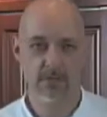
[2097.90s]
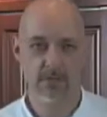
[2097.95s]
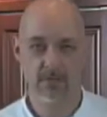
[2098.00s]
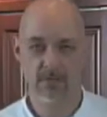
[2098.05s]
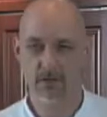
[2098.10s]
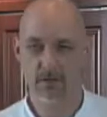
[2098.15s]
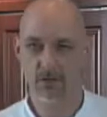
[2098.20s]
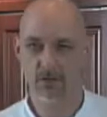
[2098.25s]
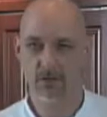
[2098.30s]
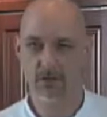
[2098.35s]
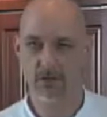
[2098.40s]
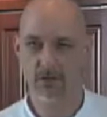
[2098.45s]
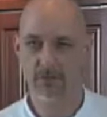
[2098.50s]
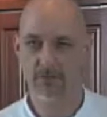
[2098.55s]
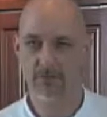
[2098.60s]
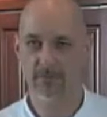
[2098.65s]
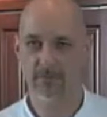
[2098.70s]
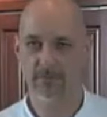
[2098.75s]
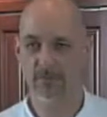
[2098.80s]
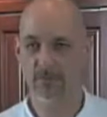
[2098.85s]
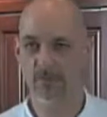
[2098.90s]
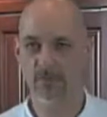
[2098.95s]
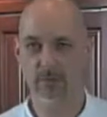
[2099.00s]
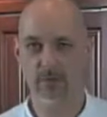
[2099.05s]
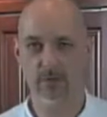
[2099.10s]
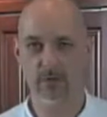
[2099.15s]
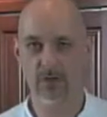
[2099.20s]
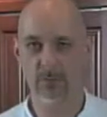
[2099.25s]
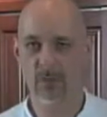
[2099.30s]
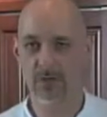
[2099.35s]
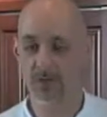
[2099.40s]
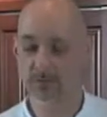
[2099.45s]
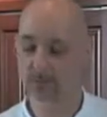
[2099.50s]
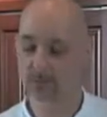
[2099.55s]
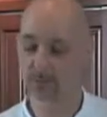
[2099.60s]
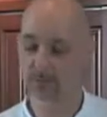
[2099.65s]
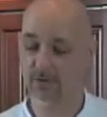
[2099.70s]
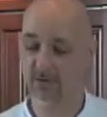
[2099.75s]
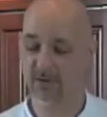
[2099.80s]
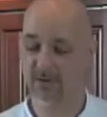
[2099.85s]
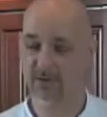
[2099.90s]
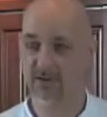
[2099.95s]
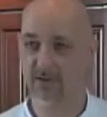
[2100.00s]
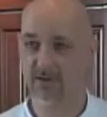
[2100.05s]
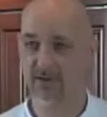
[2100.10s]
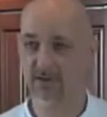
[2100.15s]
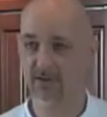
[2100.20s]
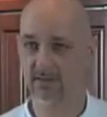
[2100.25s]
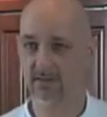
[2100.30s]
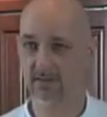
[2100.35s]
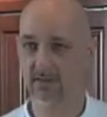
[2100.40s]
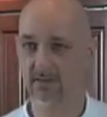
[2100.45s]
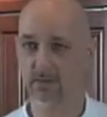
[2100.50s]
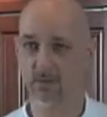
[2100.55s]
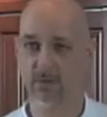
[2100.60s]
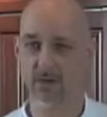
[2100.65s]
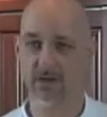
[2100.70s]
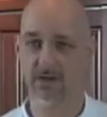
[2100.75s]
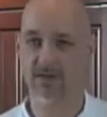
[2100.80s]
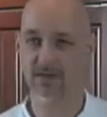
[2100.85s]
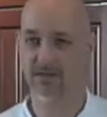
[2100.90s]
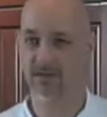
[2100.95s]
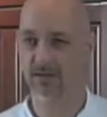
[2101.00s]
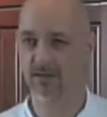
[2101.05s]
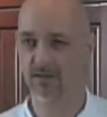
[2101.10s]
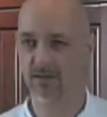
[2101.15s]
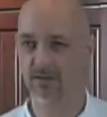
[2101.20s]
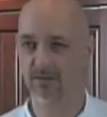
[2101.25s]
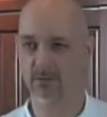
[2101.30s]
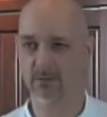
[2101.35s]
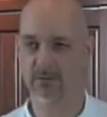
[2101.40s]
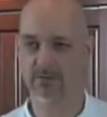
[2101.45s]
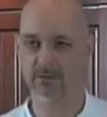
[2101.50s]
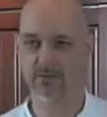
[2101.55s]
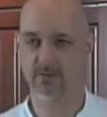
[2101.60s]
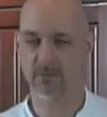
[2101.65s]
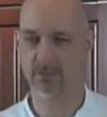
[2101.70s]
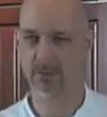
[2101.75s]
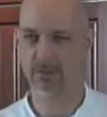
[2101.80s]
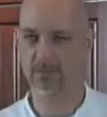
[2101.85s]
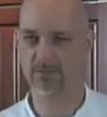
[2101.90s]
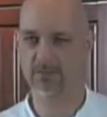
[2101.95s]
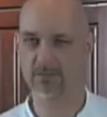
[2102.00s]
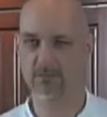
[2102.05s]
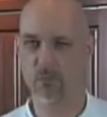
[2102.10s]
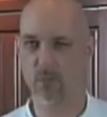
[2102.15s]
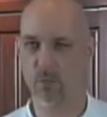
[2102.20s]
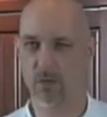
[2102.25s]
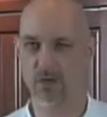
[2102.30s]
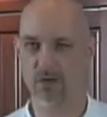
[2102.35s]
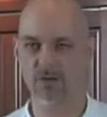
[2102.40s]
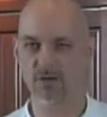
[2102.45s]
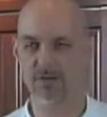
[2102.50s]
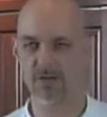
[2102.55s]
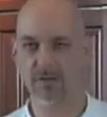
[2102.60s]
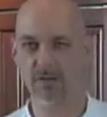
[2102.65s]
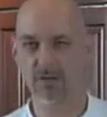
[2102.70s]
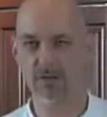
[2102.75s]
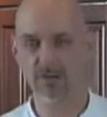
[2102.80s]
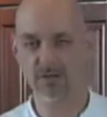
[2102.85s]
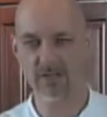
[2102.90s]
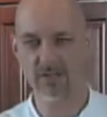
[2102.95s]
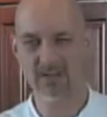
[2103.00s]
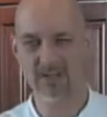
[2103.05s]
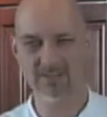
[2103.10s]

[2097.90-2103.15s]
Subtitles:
a good 15, 20 minutes before you slice it. Otherwise, it's going to be well done on the